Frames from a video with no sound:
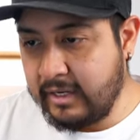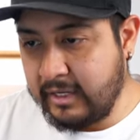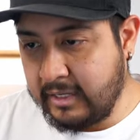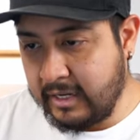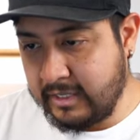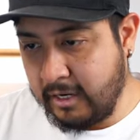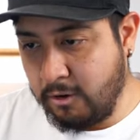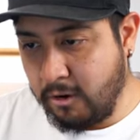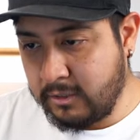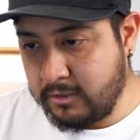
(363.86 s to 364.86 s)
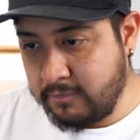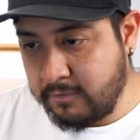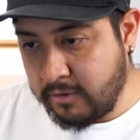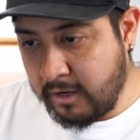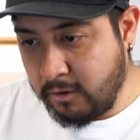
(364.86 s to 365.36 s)
It has a lot
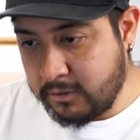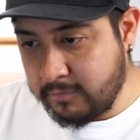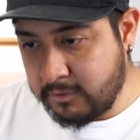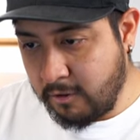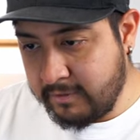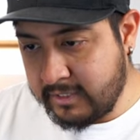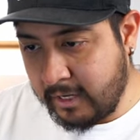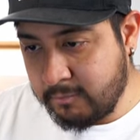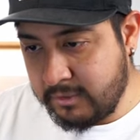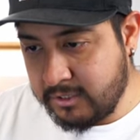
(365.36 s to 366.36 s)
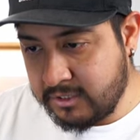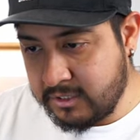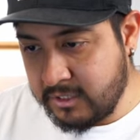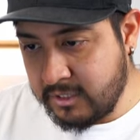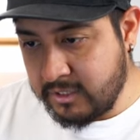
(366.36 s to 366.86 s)
of surface. I will just
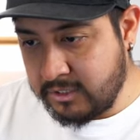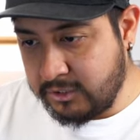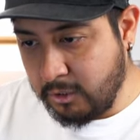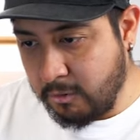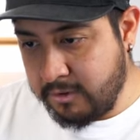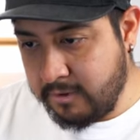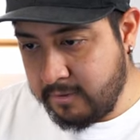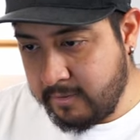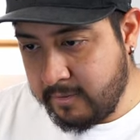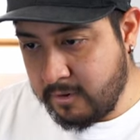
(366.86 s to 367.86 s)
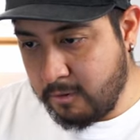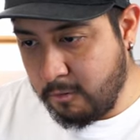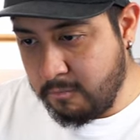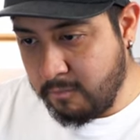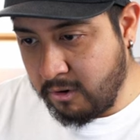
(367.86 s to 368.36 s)
show you
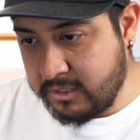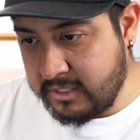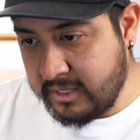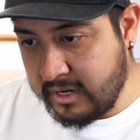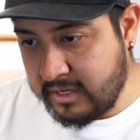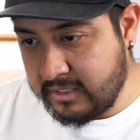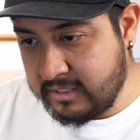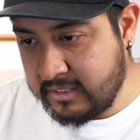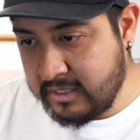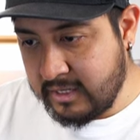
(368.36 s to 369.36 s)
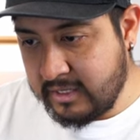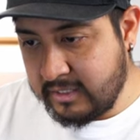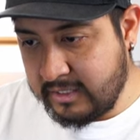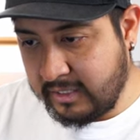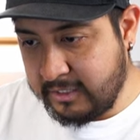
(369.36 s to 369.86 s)
how much it has.
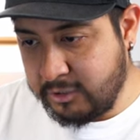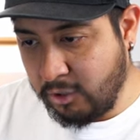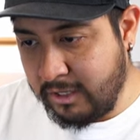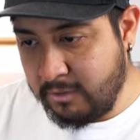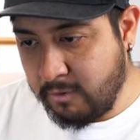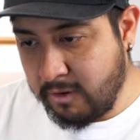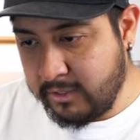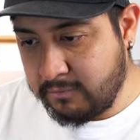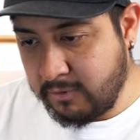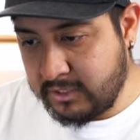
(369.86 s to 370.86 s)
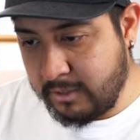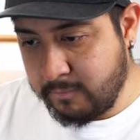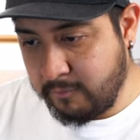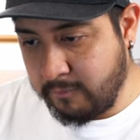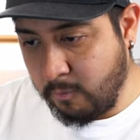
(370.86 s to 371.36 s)
These are the solid bodies, for
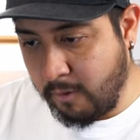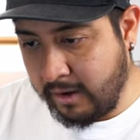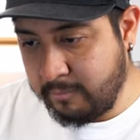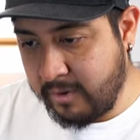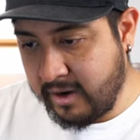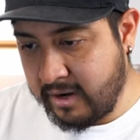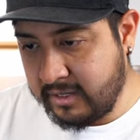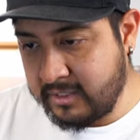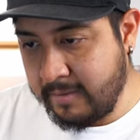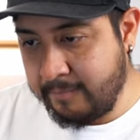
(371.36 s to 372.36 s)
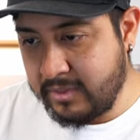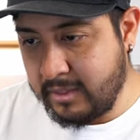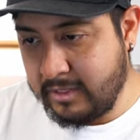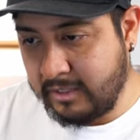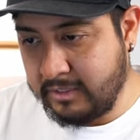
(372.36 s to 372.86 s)
example, for one part.
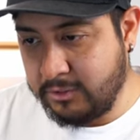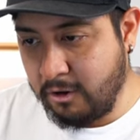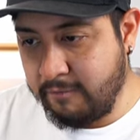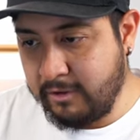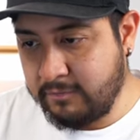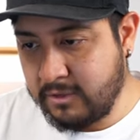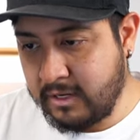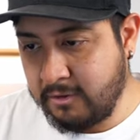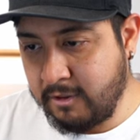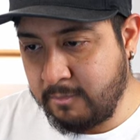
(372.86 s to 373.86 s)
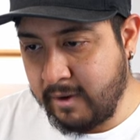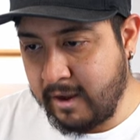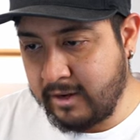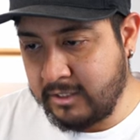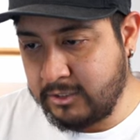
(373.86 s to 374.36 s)
These are the surface for another
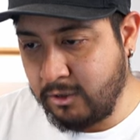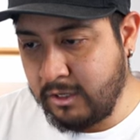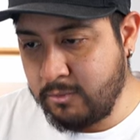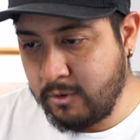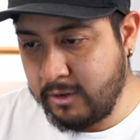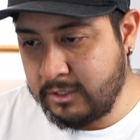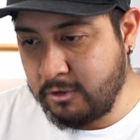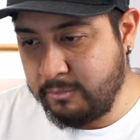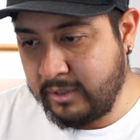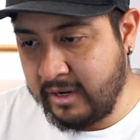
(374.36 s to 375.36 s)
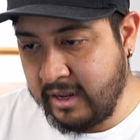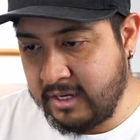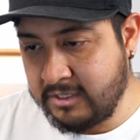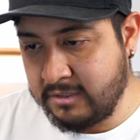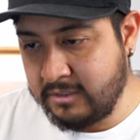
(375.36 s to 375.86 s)
part and solid bodies
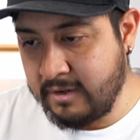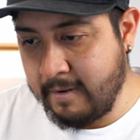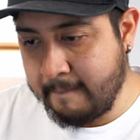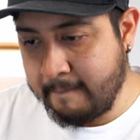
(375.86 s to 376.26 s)
combination.